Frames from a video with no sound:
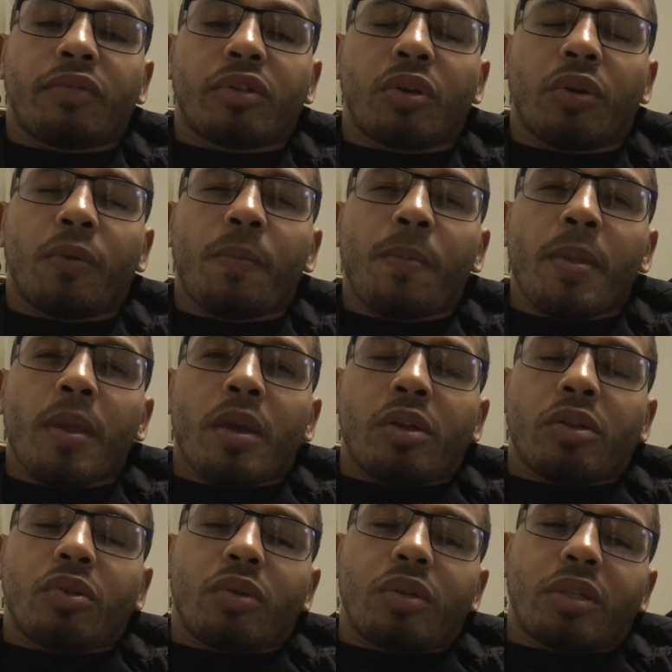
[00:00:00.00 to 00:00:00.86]
So
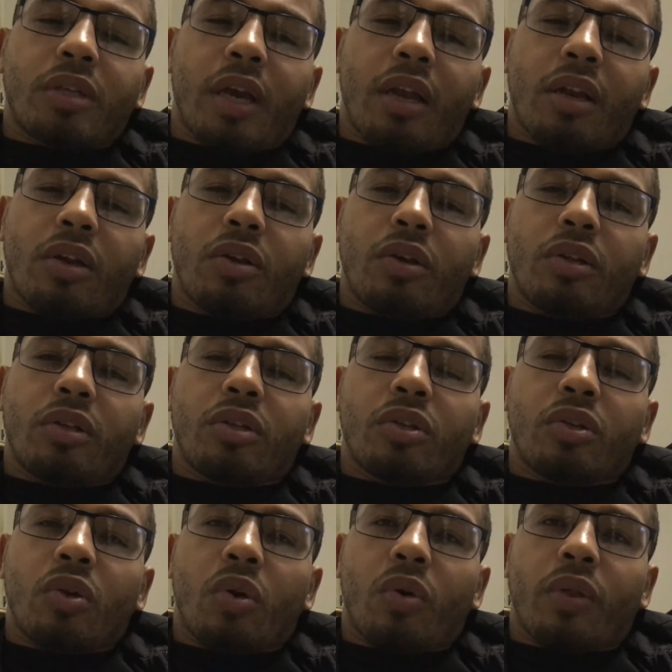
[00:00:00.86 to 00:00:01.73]
it's kind of good
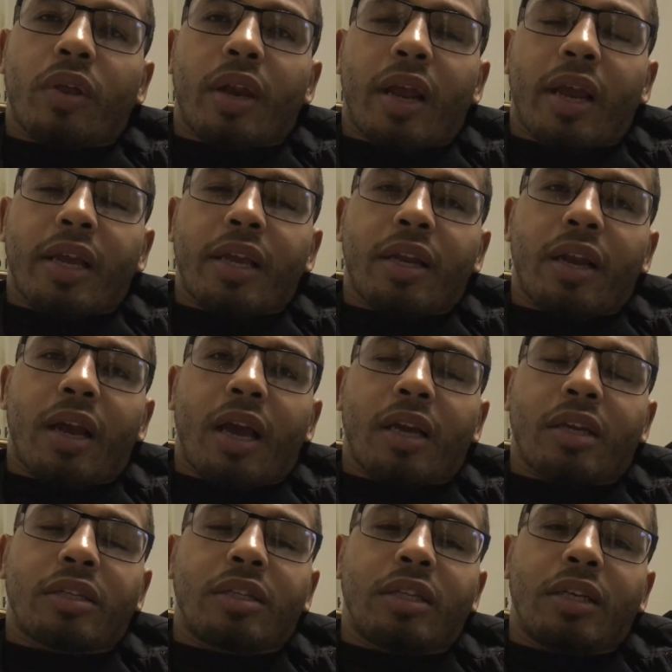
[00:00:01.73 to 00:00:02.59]
to know that I can
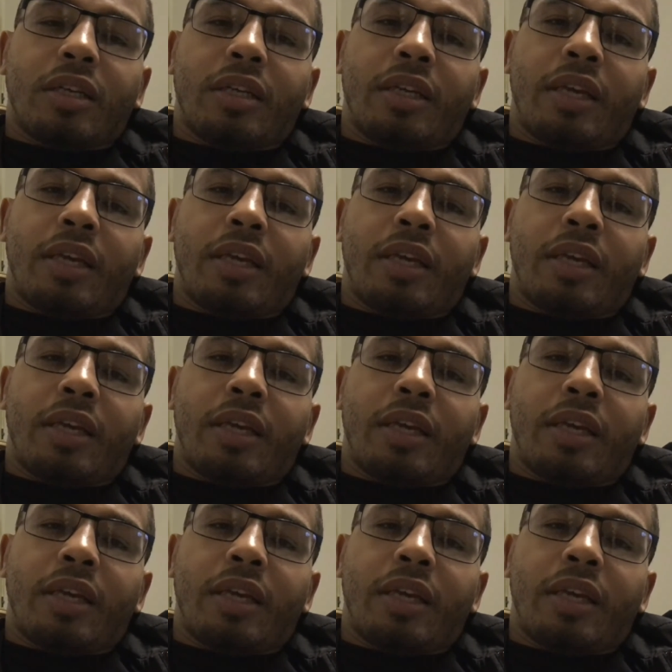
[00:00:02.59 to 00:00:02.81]
actually